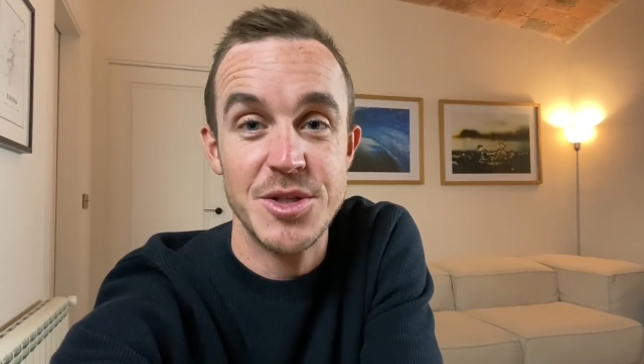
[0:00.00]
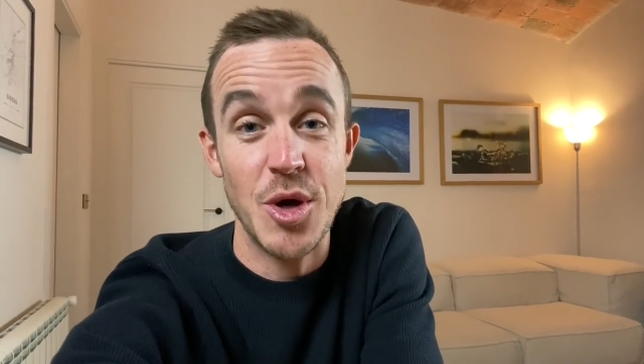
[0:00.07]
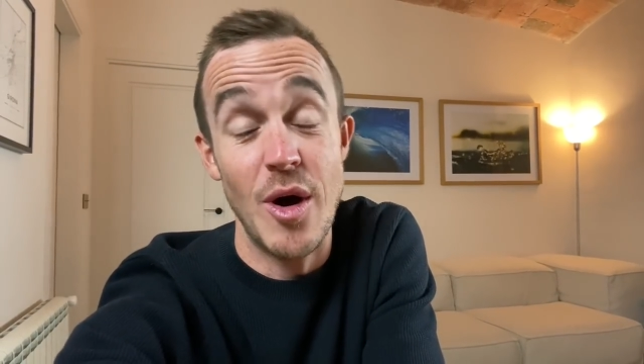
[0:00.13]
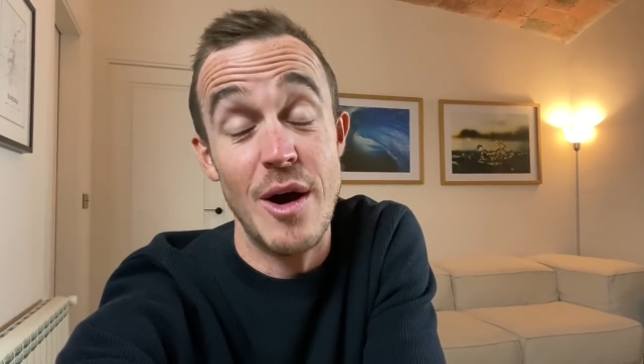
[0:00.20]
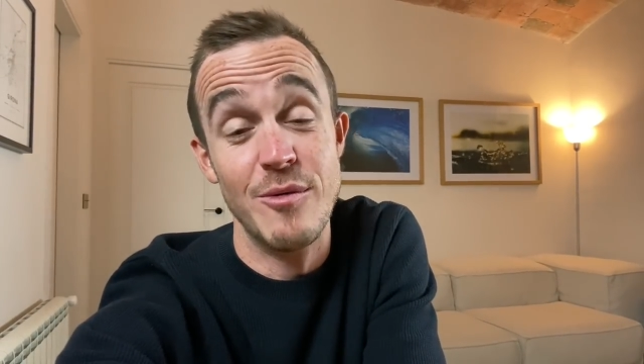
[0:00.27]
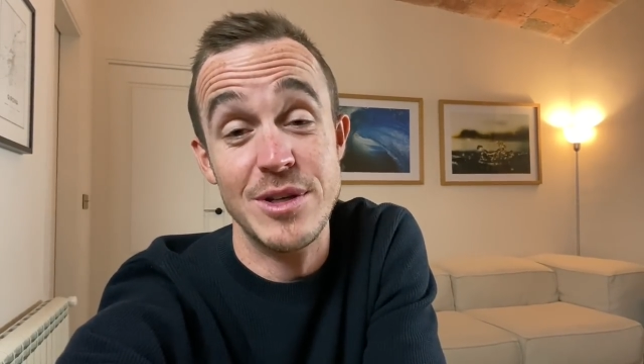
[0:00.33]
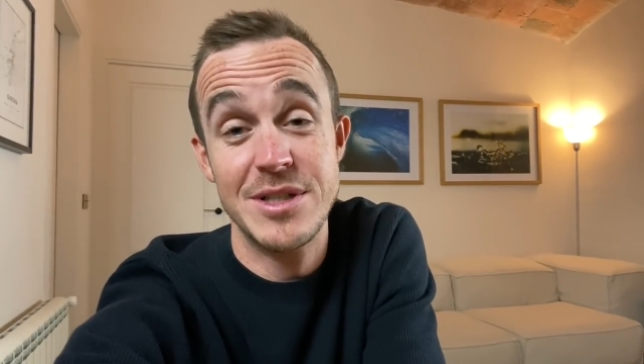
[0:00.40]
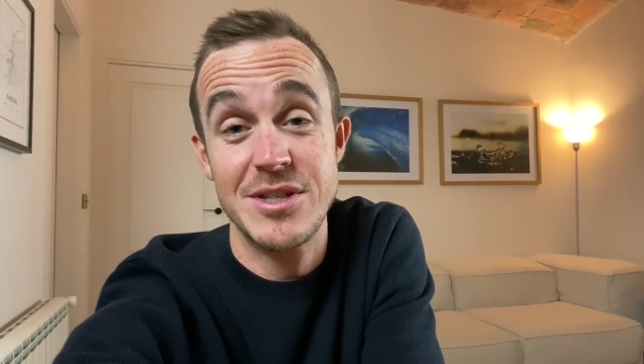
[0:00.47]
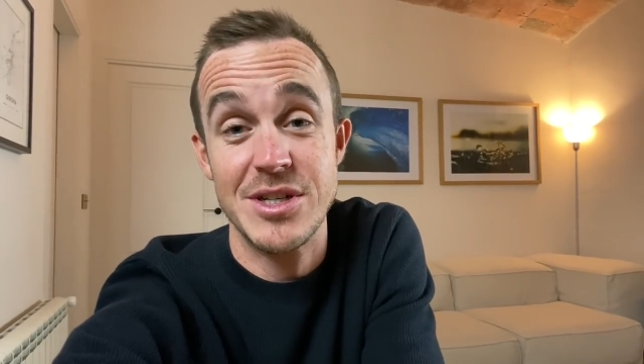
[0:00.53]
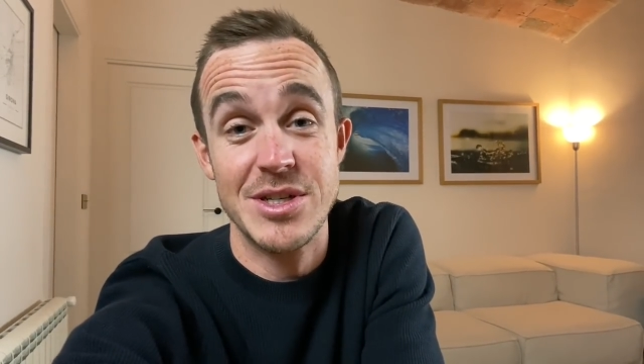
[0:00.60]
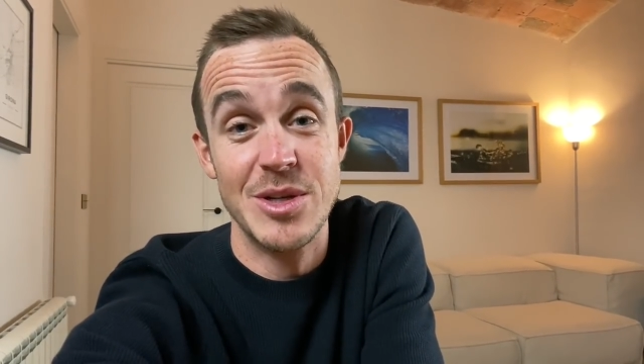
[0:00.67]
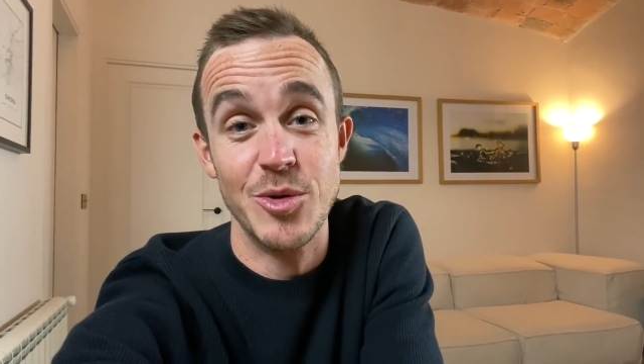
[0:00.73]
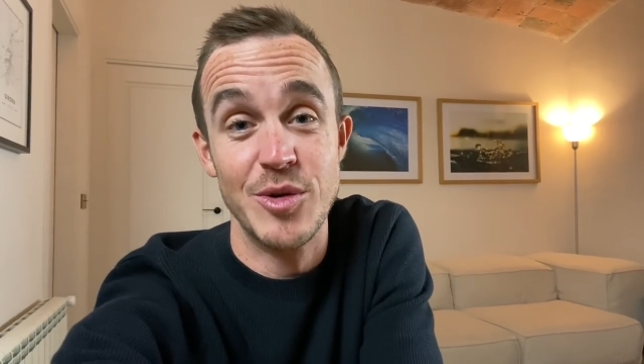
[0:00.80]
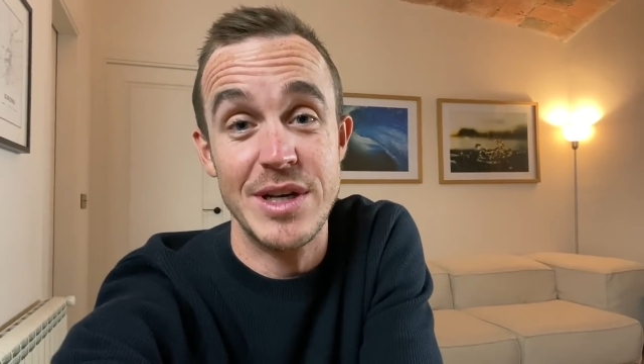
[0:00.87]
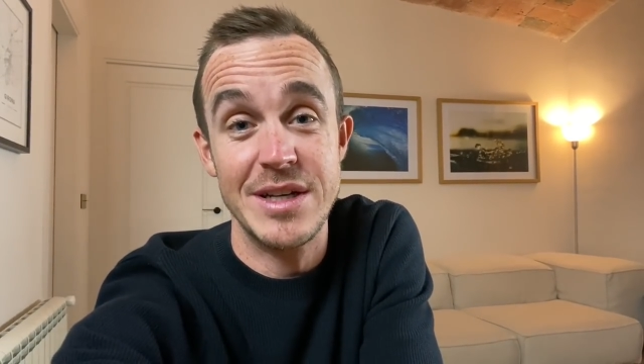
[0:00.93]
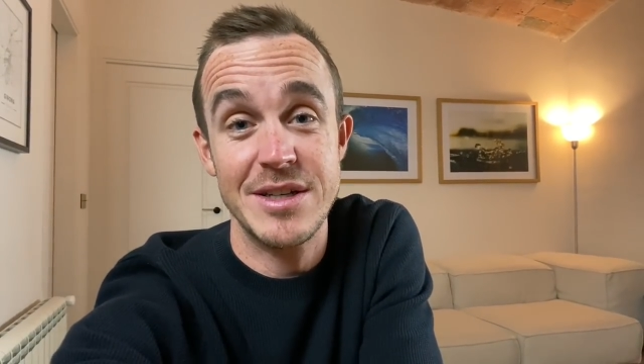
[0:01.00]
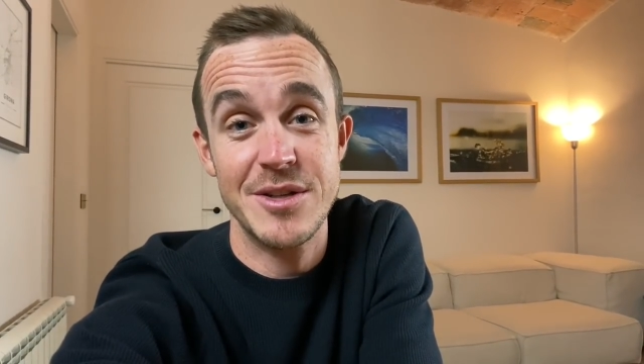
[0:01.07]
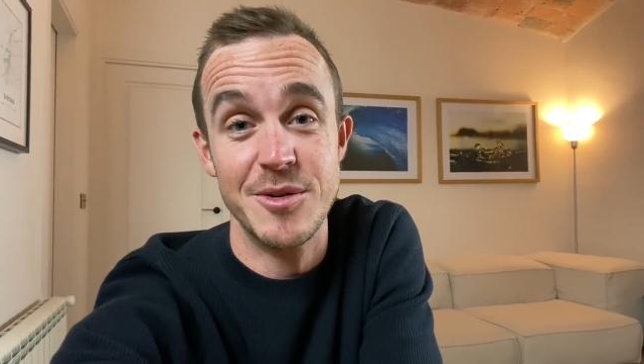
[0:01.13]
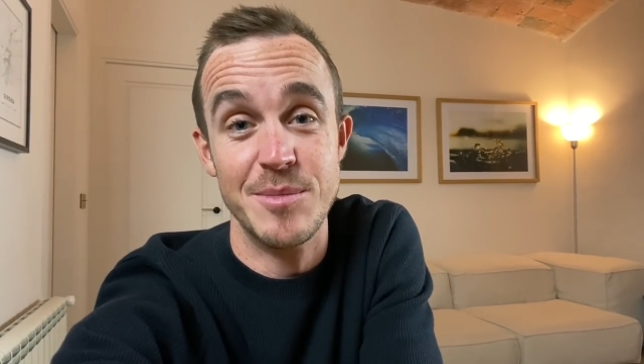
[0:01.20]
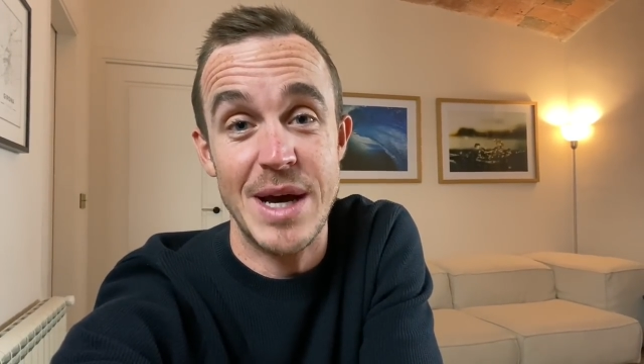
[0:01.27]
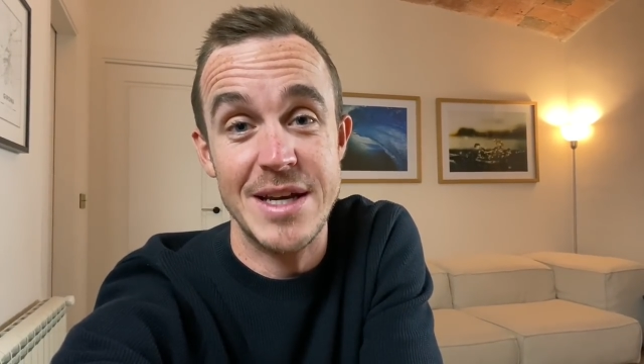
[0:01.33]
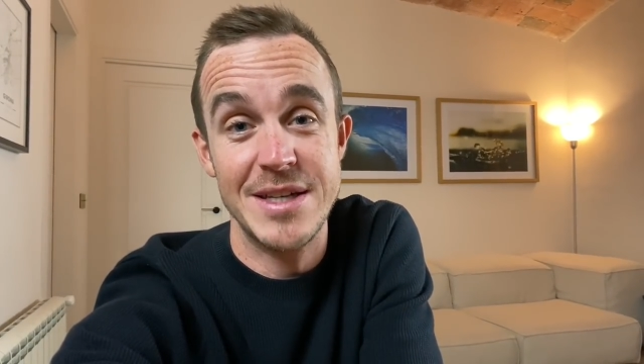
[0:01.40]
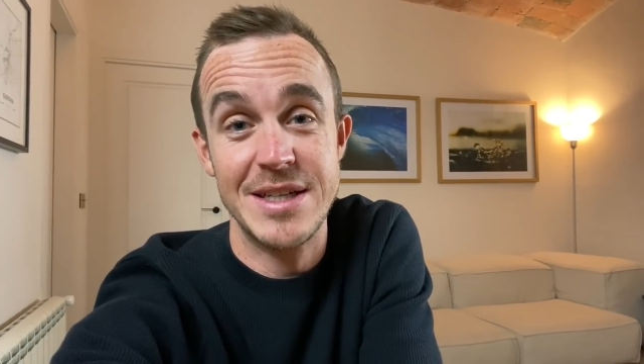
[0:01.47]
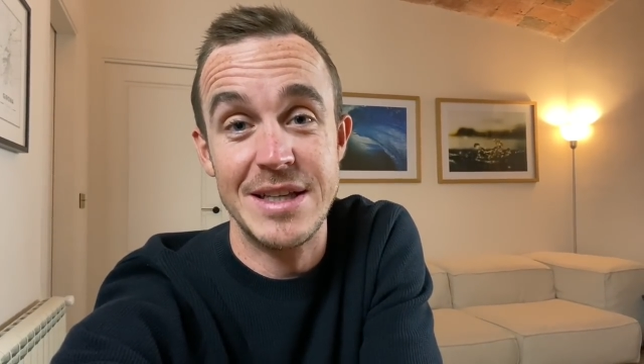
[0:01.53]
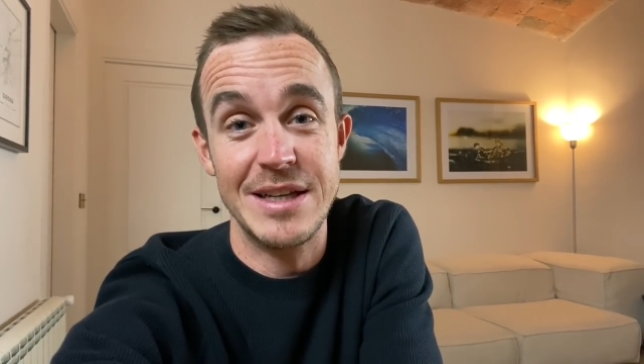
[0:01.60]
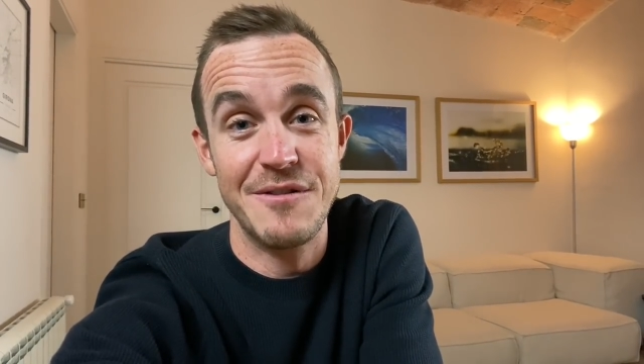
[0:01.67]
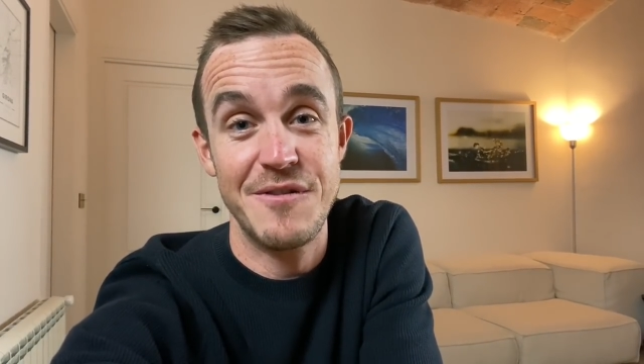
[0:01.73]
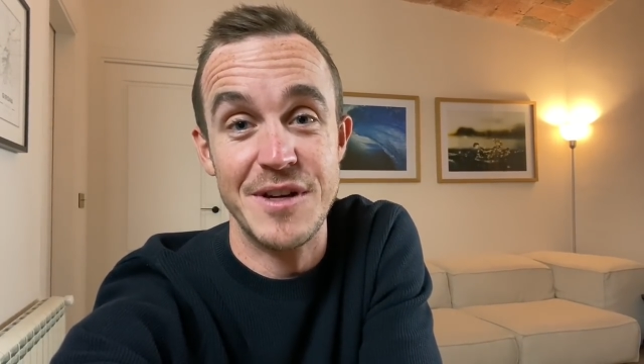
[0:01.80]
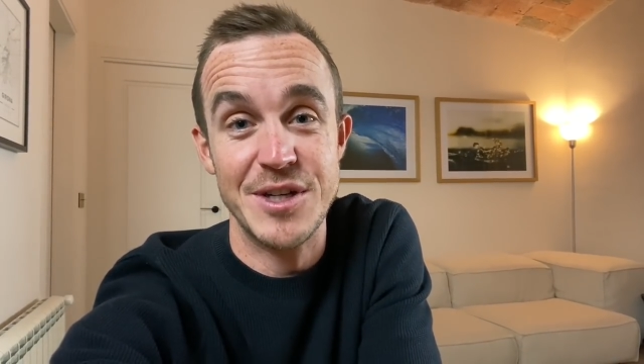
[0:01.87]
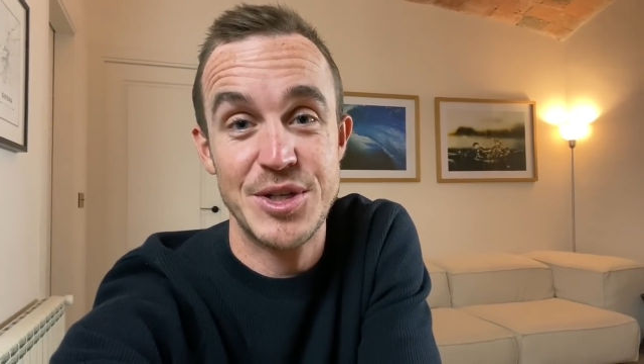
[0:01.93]
So I was just looking to basically
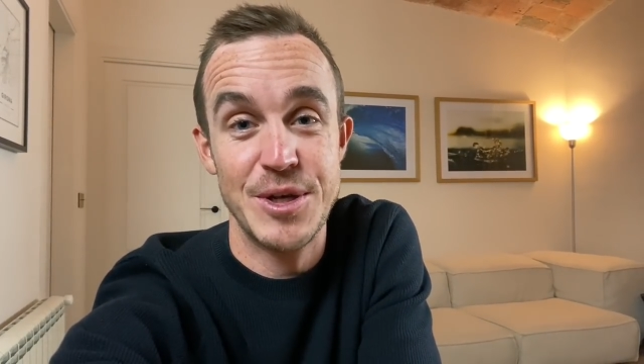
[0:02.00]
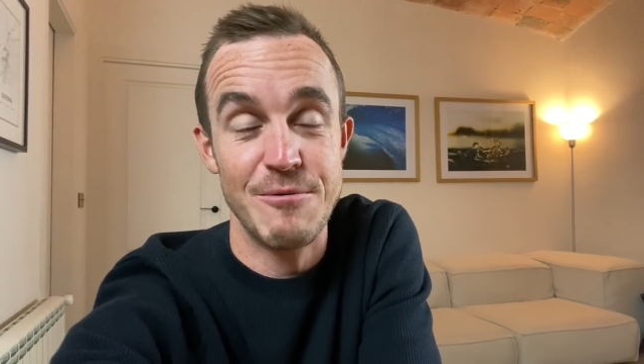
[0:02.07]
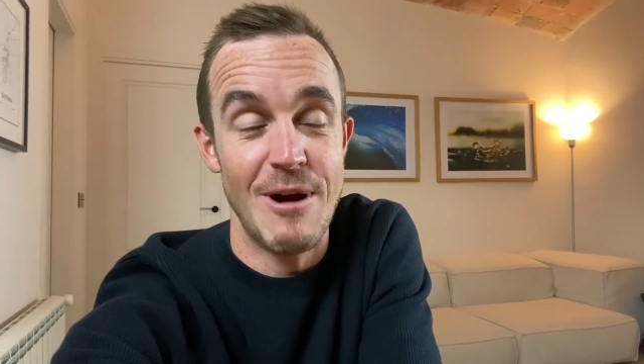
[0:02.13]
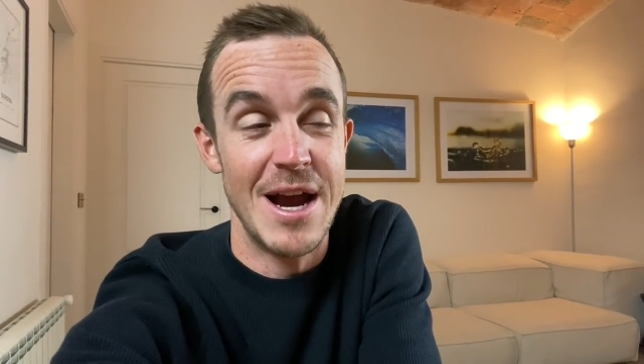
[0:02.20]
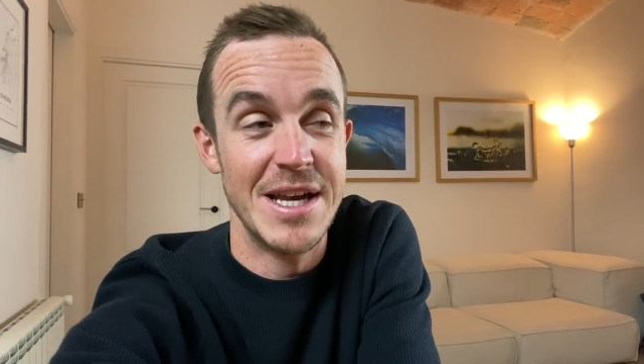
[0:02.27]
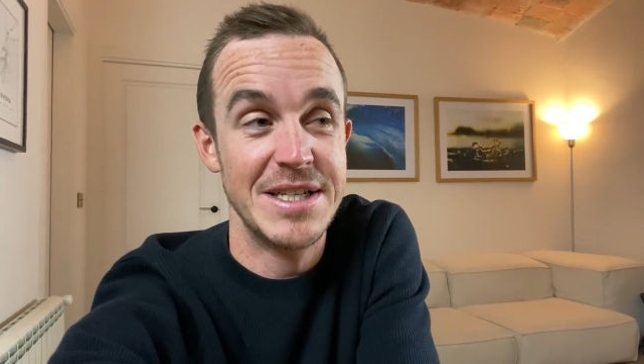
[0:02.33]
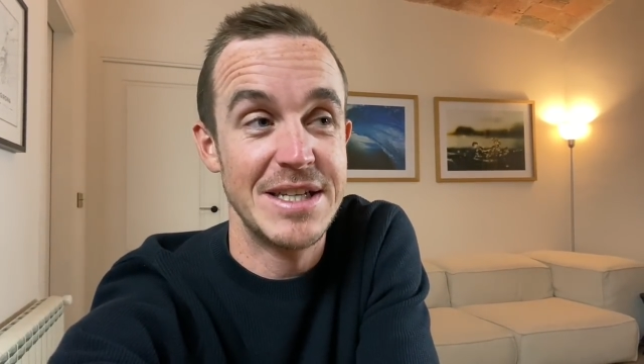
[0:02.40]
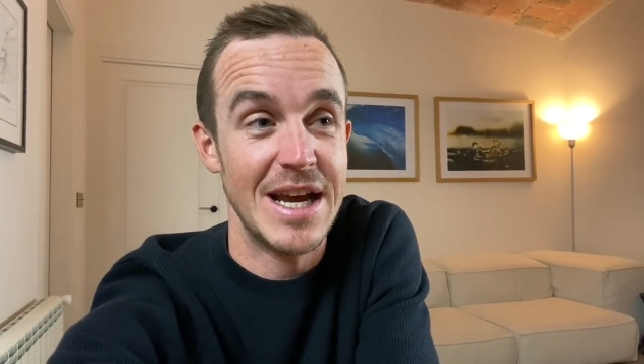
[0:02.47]
finish the race